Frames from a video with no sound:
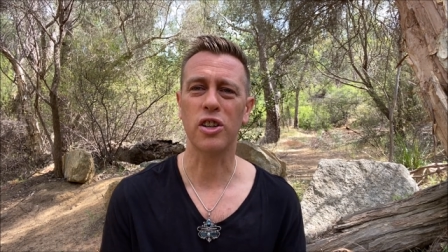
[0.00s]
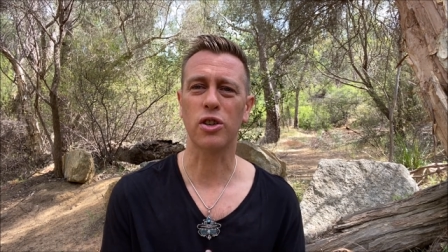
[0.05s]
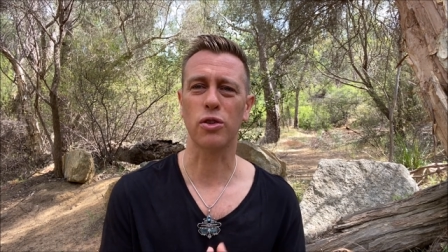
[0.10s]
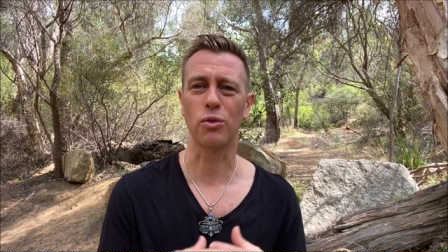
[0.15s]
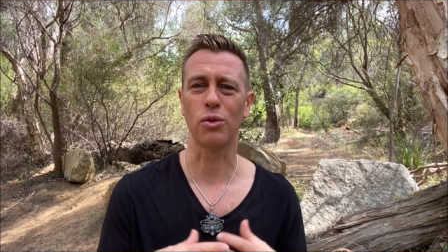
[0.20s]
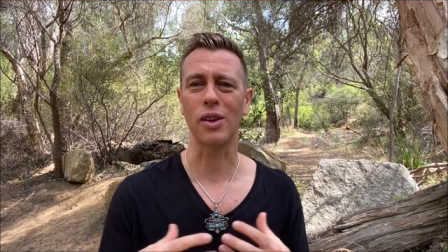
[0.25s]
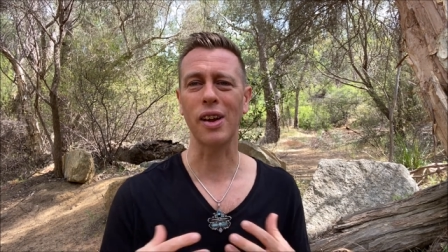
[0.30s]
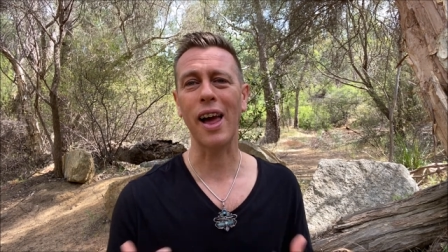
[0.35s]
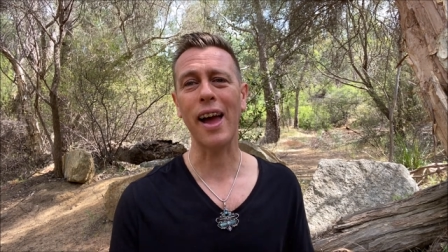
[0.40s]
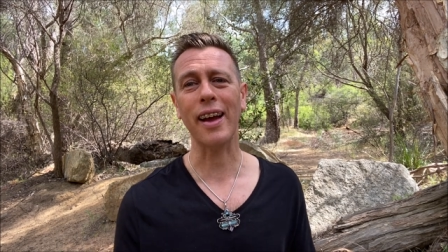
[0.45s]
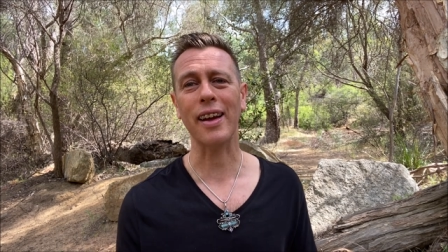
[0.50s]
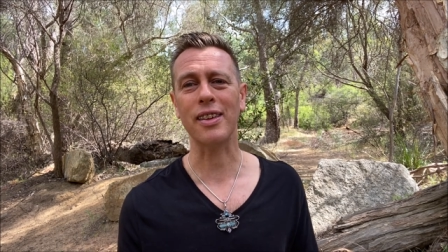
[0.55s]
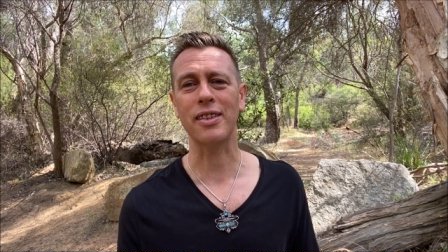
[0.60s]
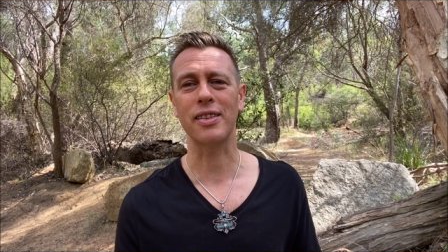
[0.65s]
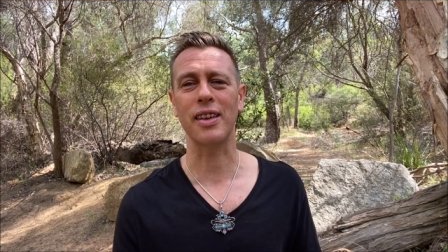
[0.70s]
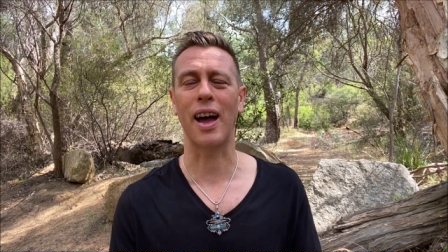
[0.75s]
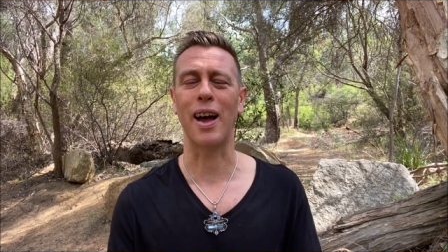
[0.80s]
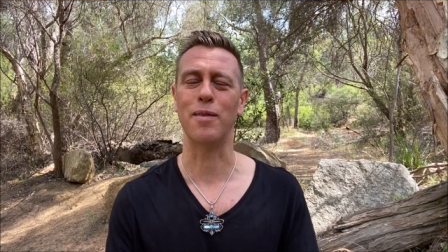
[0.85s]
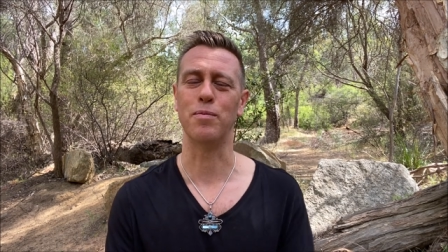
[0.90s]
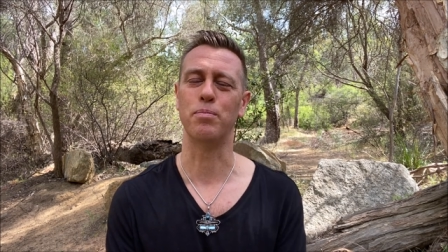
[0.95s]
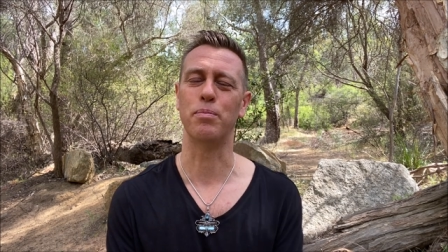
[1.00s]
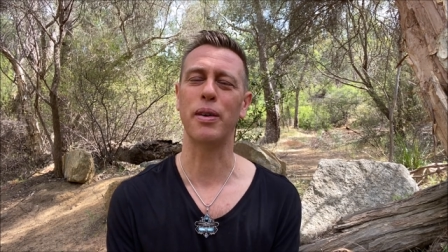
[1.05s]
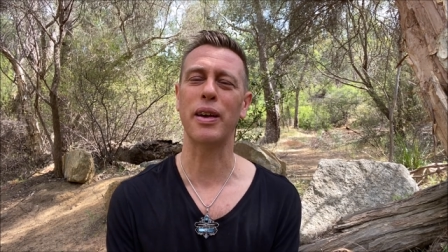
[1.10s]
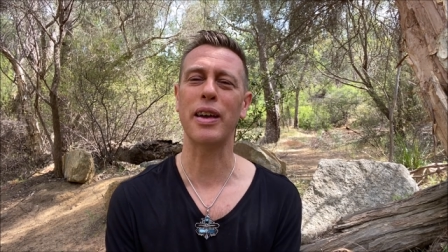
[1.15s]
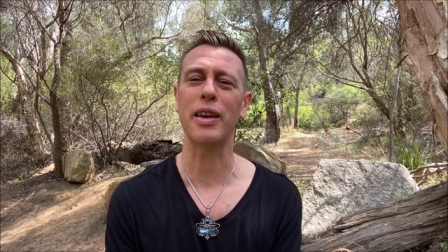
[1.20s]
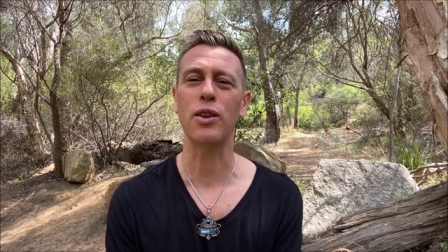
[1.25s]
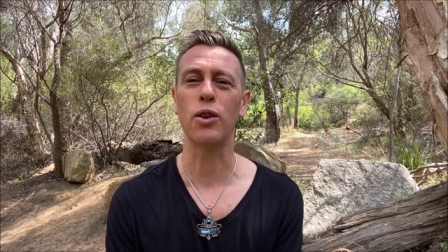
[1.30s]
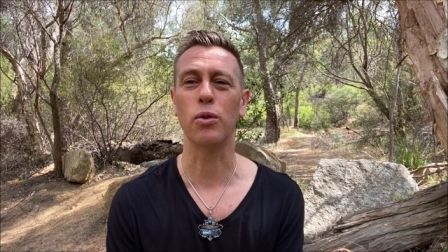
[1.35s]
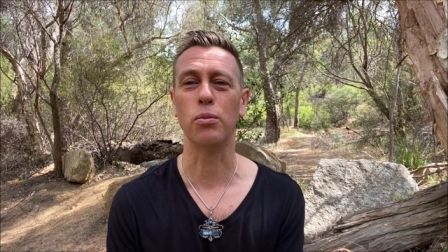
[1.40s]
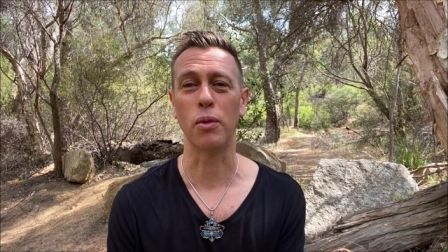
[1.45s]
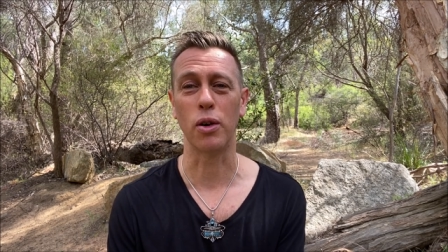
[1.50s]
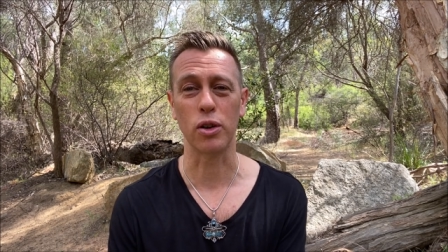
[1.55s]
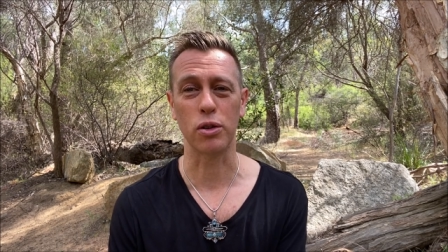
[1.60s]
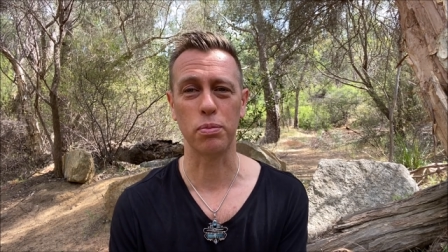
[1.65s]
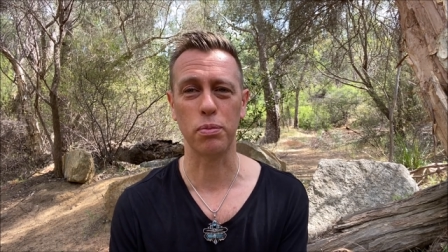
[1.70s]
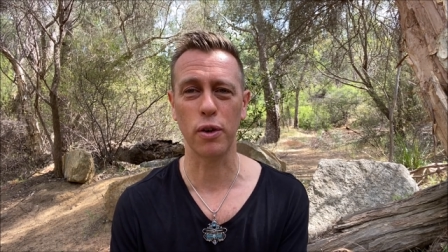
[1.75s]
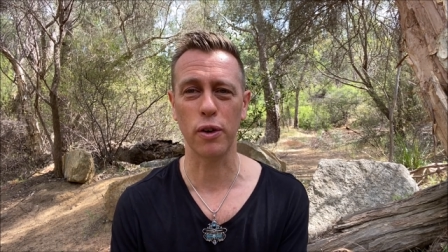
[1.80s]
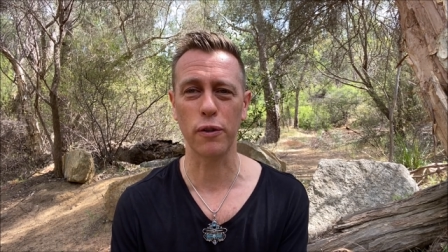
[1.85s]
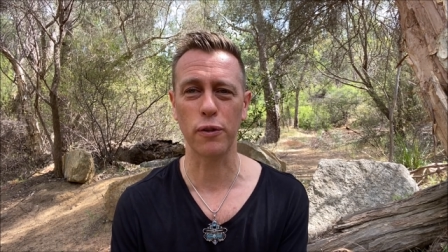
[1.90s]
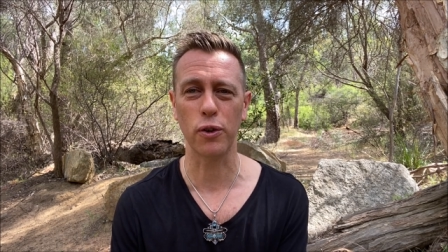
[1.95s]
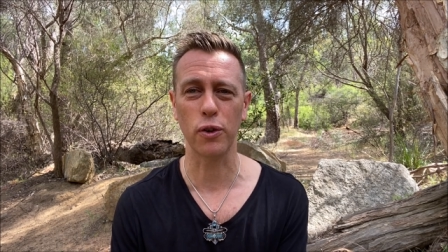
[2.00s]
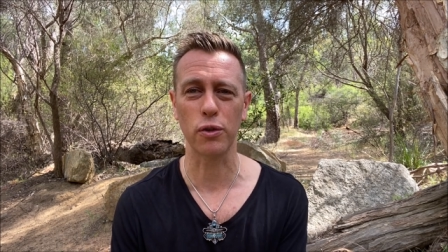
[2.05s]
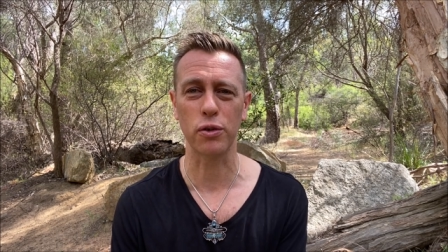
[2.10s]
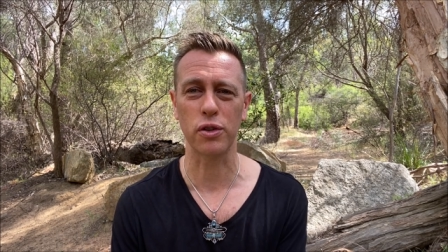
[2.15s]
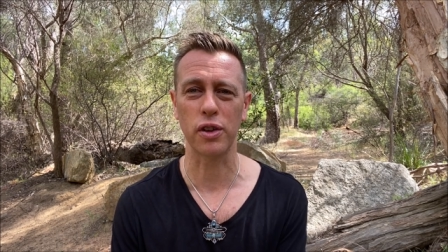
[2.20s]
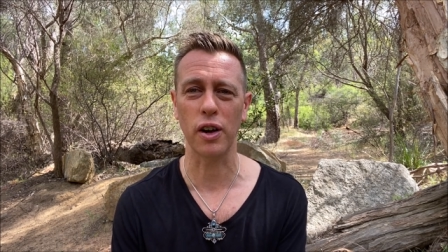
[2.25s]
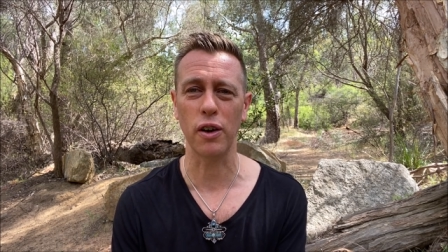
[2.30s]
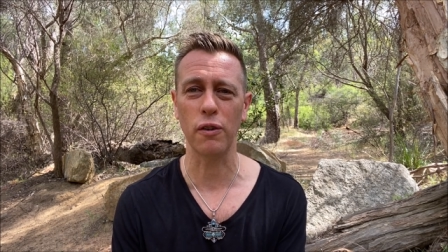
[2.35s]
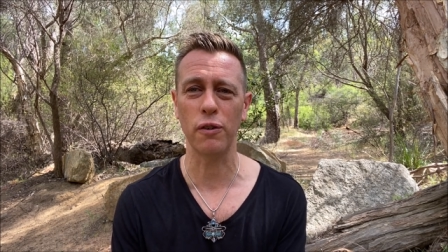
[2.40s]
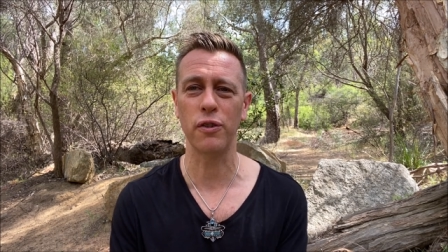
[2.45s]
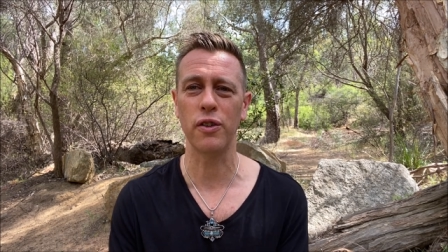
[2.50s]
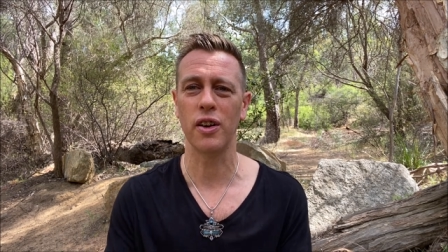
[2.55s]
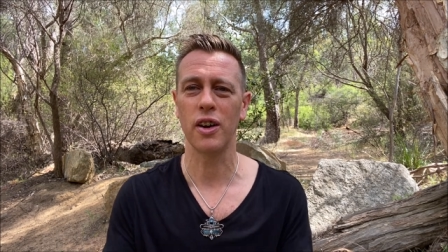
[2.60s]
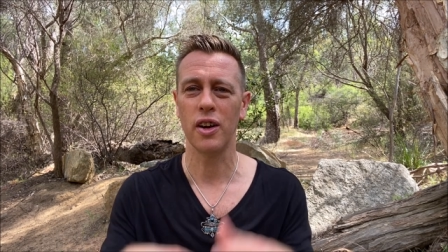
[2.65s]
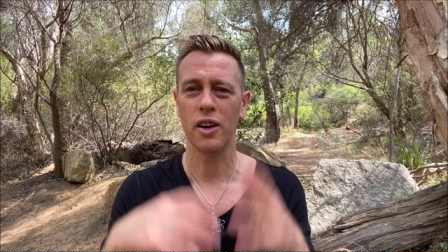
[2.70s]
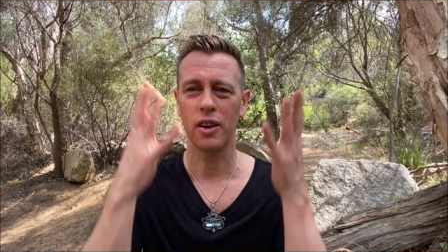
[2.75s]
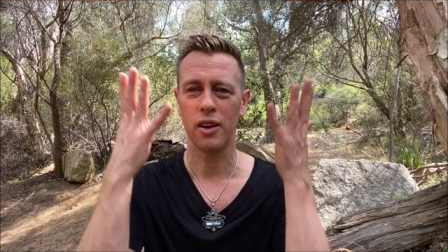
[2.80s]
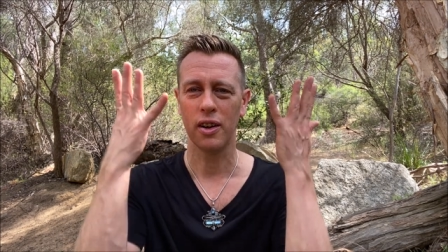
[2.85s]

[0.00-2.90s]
to relax and be your most beautiful self